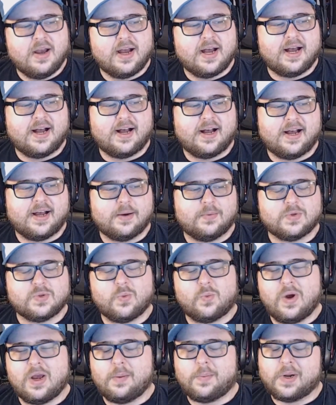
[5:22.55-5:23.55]
It was
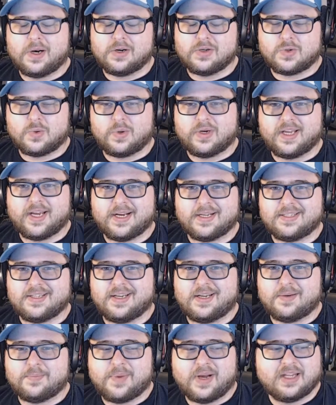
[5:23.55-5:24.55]
way better than
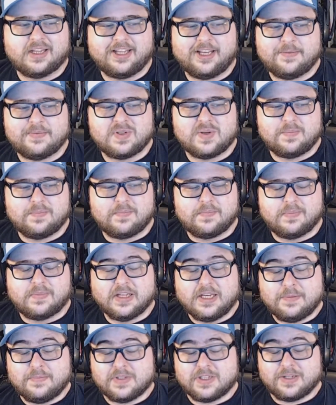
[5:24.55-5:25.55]
2018 by leaps
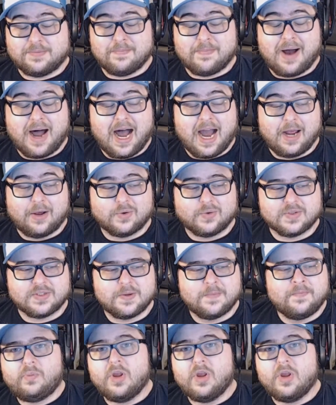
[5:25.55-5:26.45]
and miles.